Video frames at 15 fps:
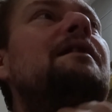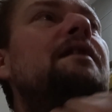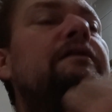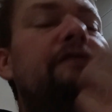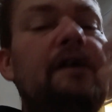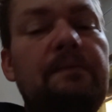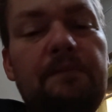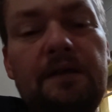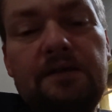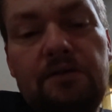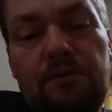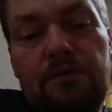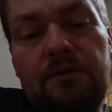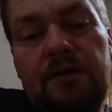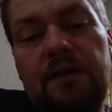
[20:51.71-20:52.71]
They find my
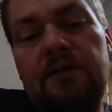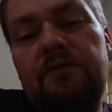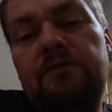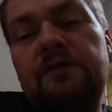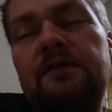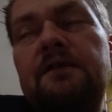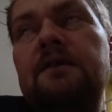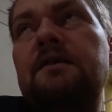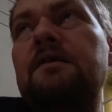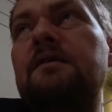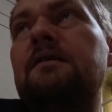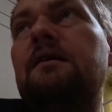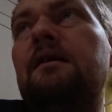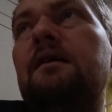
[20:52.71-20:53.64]
story interesting,